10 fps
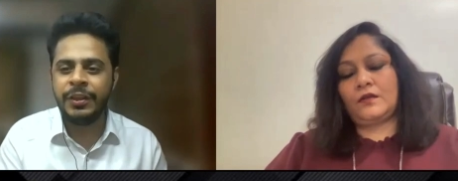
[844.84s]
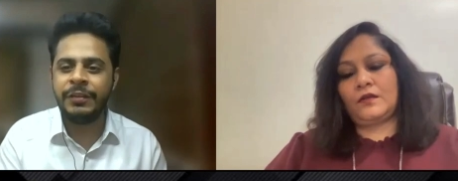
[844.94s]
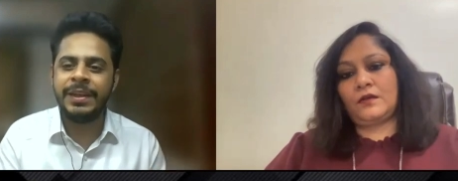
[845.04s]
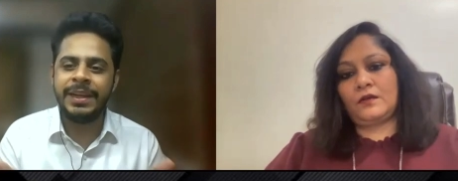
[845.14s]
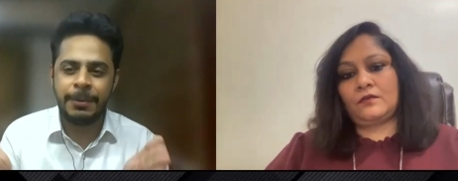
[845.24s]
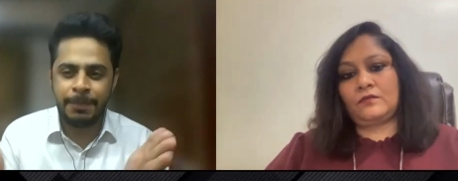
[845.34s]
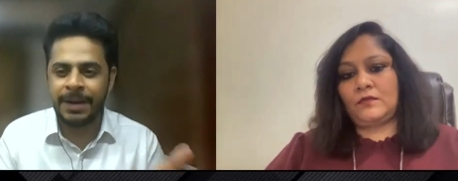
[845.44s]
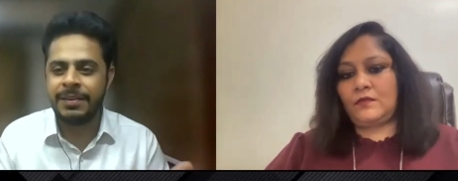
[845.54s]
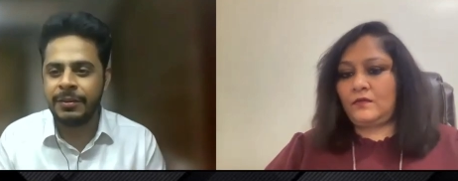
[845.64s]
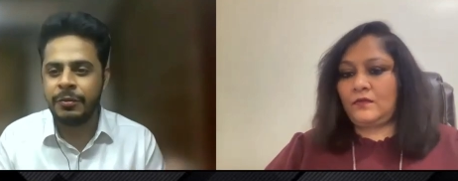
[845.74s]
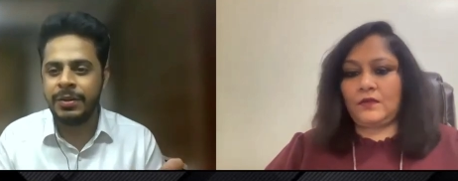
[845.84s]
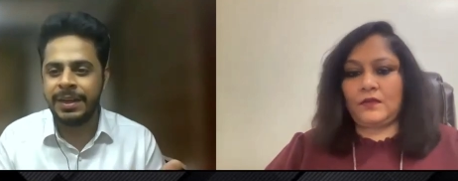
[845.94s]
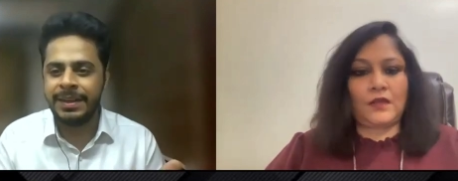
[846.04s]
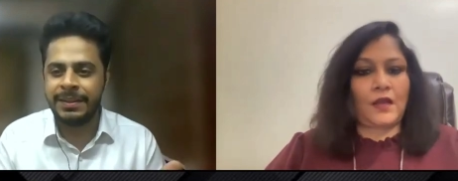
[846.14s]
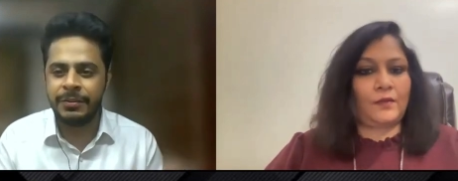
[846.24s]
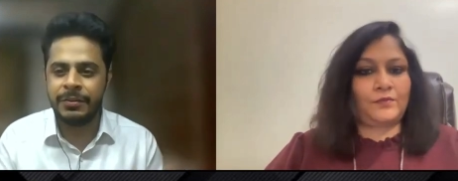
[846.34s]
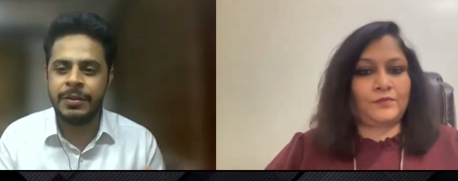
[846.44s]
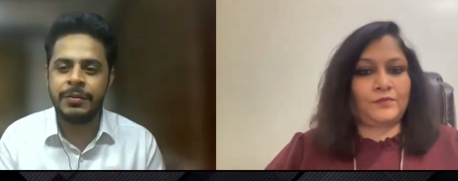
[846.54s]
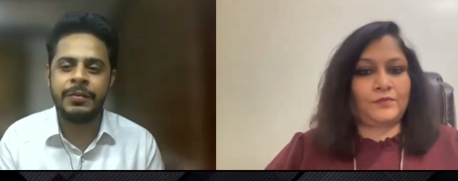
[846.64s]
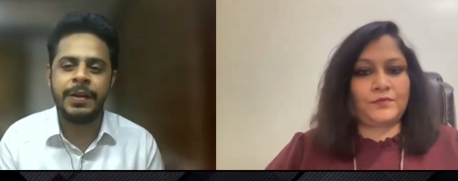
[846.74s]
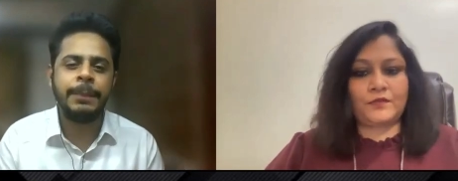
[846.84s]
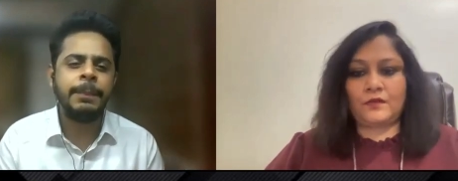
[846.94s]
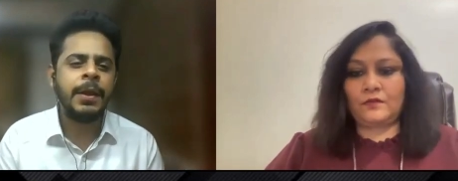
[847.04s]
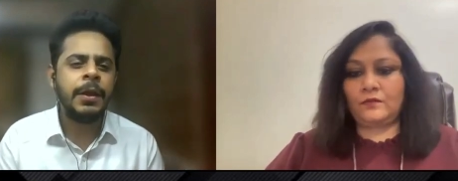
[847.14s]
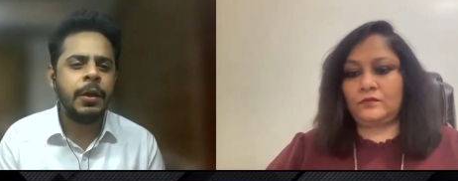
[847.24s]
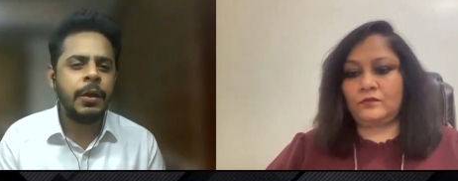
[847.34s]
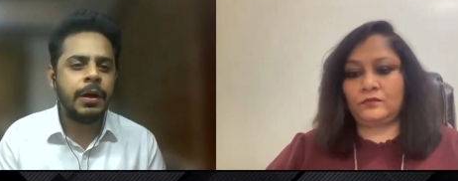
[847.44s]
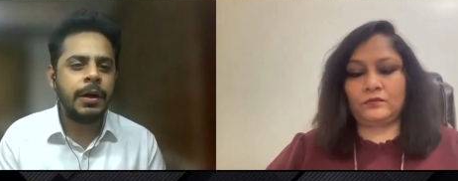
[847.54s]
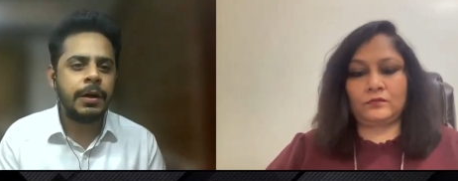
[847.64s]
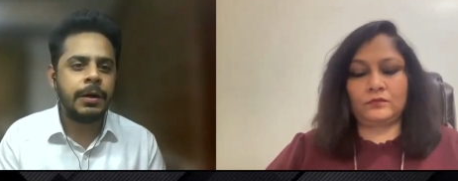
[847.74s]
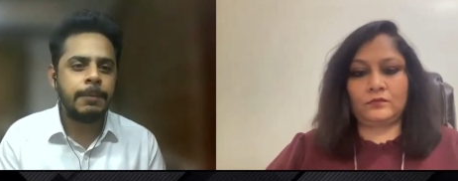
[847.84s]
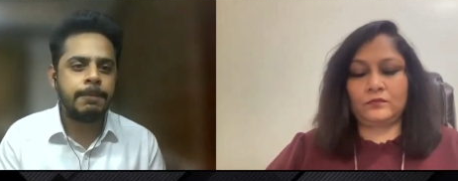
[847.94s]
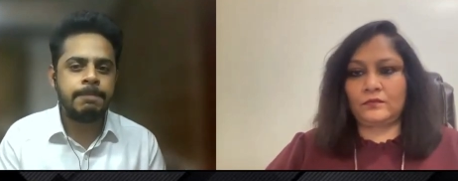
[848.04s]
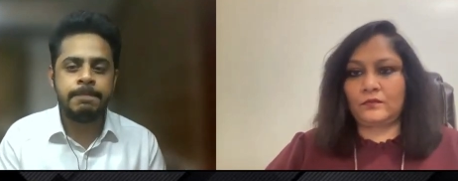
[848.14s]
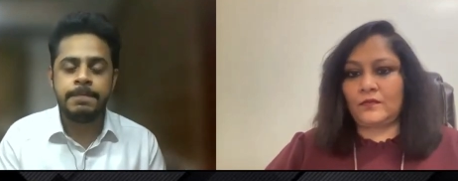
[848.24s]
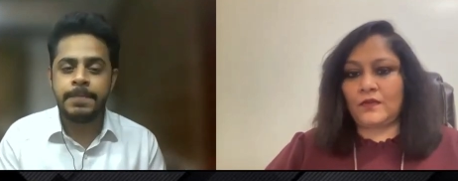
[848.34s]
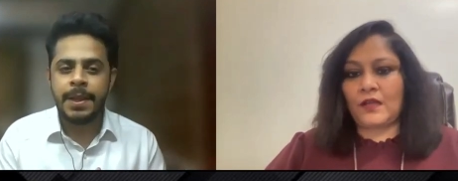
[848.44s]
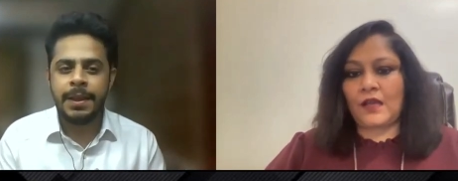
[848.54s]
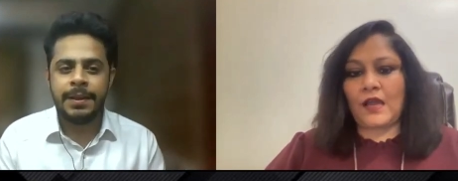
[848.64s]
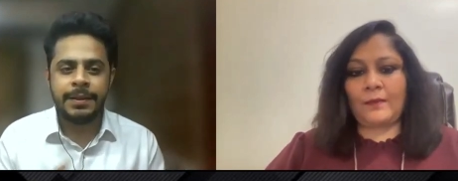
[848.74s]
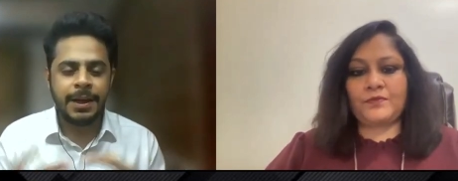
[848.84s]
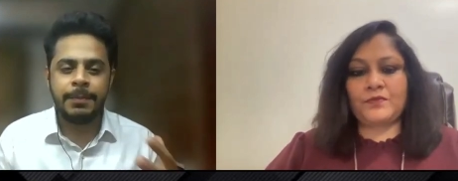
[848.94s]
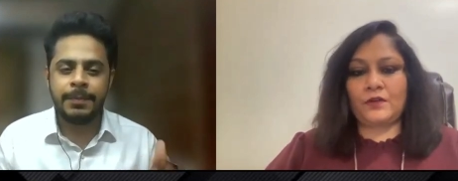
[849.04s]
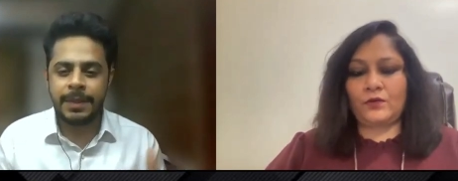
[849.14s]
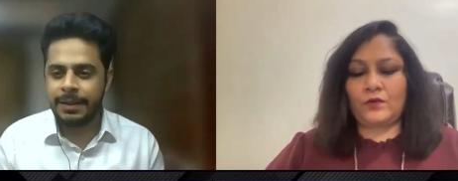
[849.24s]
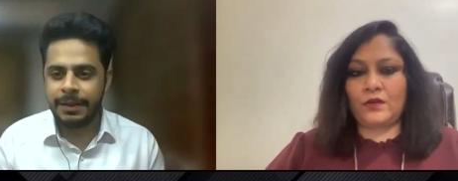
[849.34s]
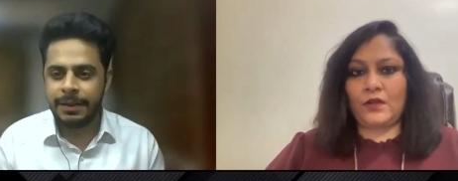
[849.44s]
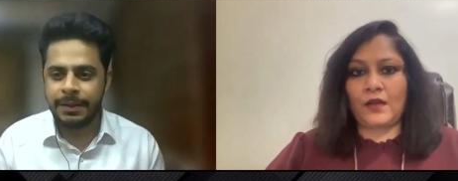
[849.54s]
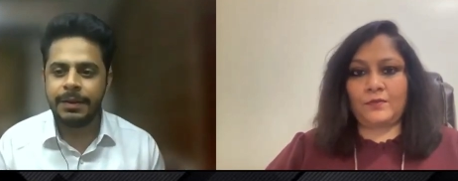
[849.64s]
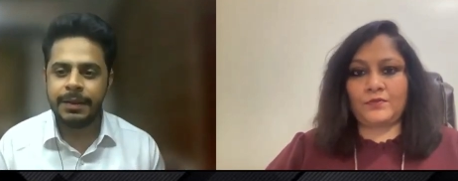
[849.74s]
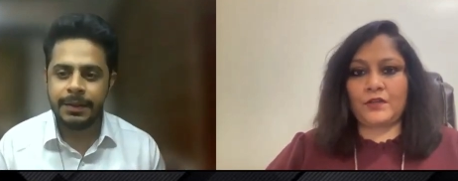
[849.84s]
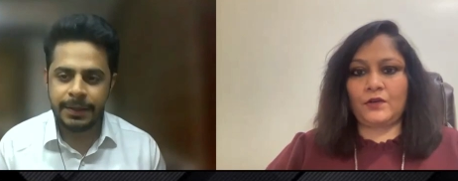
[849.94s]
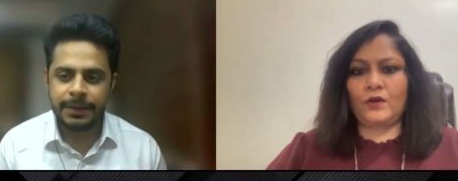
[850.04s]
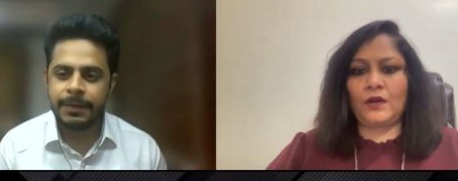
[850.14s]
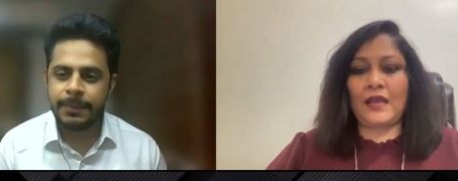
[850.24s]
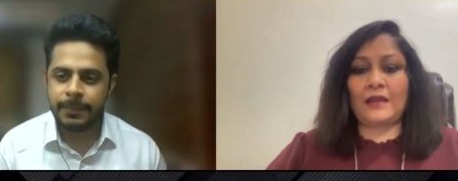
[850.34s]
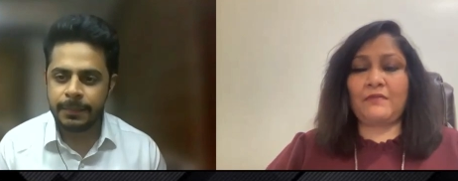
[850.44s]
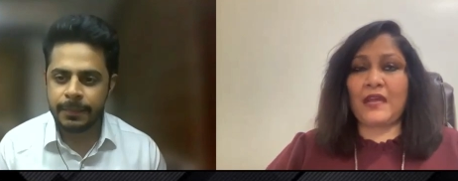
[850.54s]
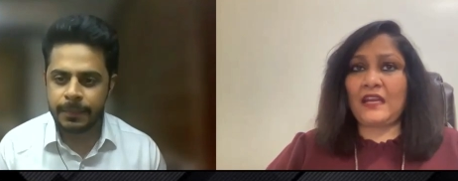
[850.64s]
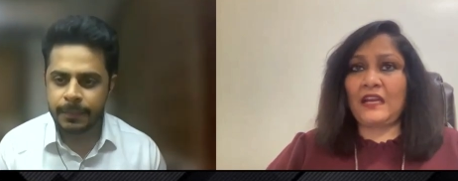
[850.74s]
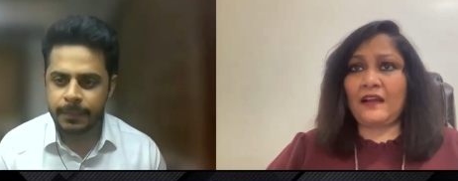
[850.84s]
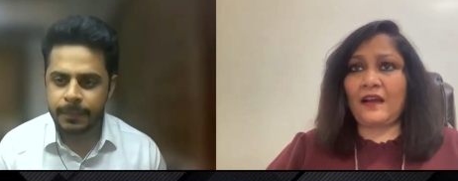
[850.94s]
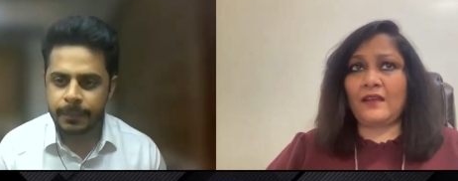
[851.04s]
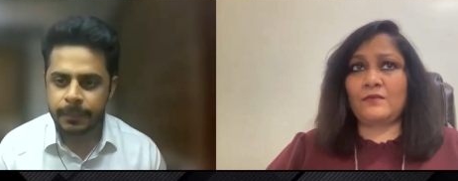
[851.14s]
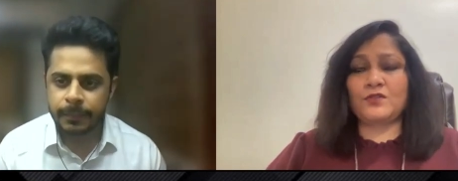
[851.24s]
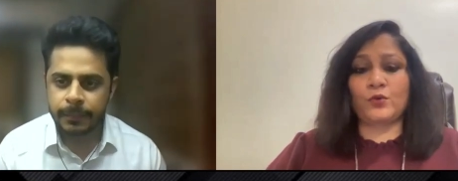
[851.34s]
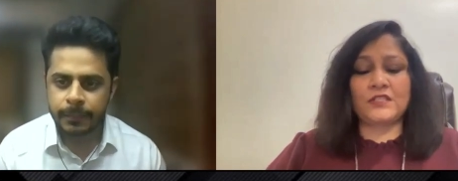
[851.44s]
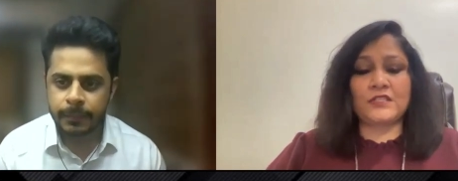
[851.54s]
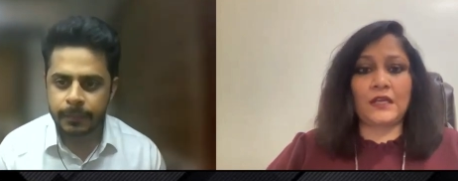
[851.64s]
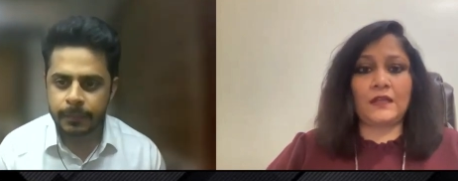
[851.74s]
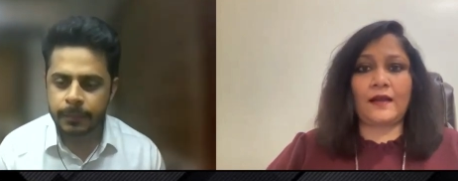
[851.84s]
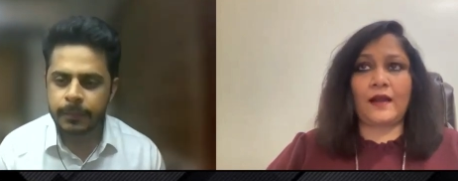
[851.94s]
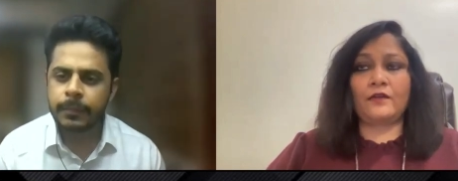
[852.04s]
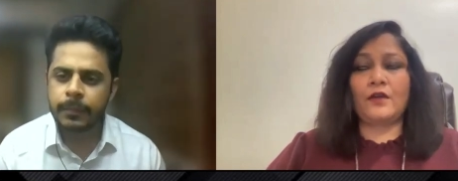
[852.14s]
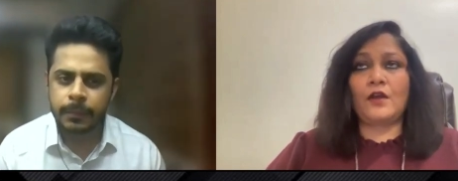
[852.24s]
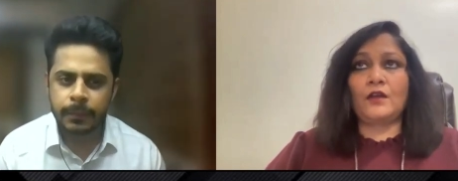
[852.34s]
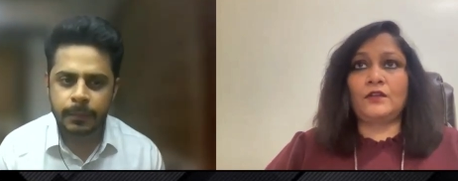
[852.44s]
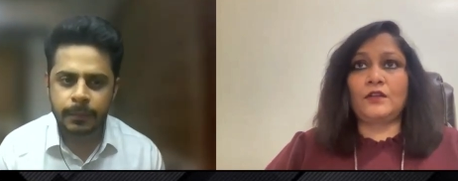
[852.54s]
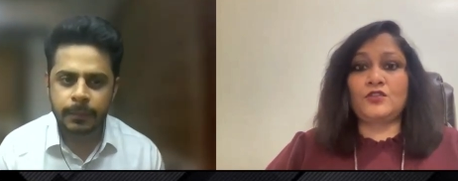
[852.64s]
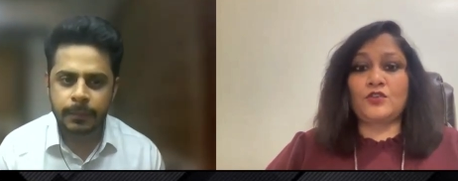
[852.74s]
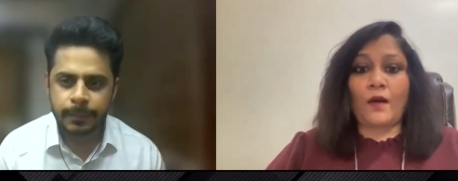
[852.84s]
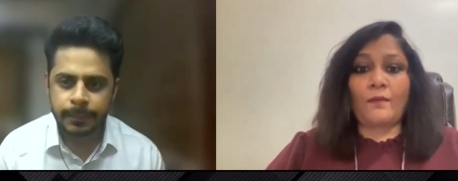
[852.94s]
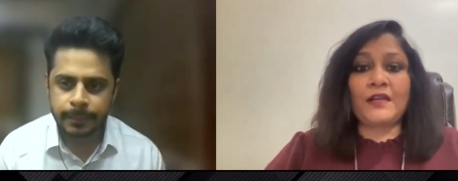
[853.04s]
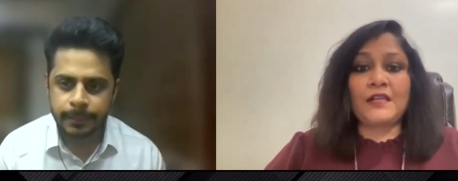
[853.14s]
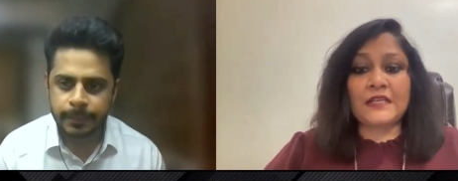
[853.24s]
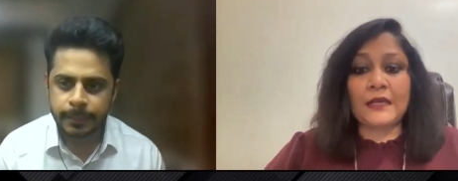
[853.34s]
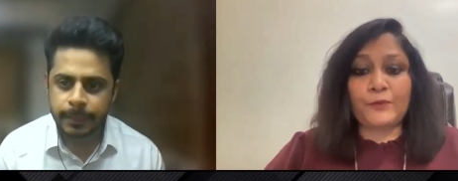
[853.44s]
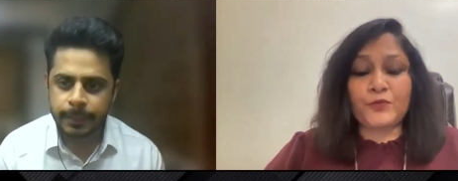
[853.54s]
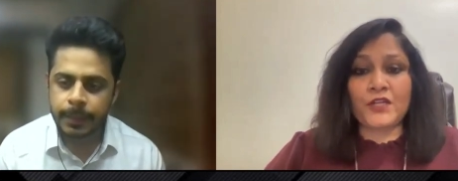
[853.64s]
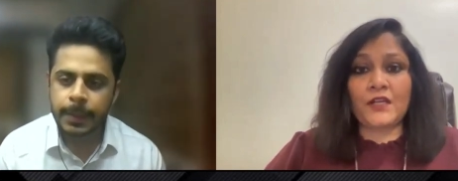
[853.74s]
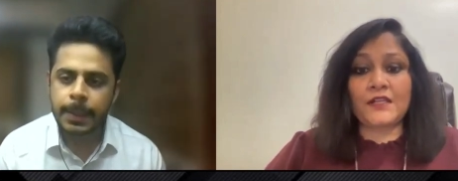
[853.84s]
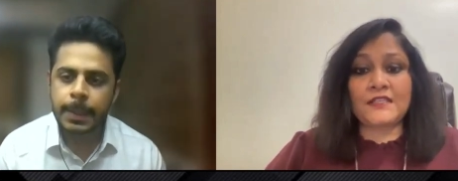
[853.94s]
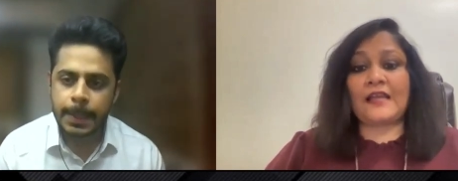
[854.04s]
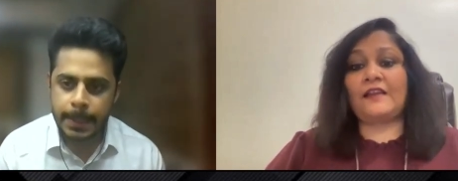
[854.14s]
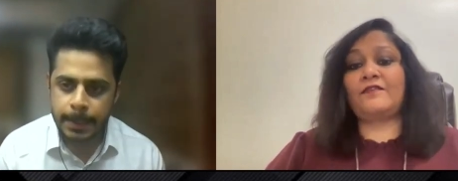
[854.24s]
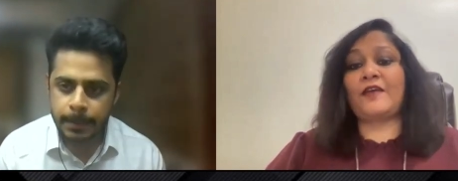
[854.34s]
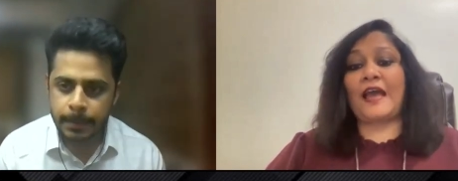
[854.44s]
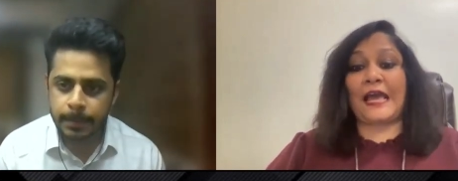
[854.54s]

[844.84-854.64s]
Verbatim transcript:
Speaker 1: CV, it passes through that SEO check. Uh,
Speaker 2: yeah. Absolutely, absolutely. And many times you will see that the job description itself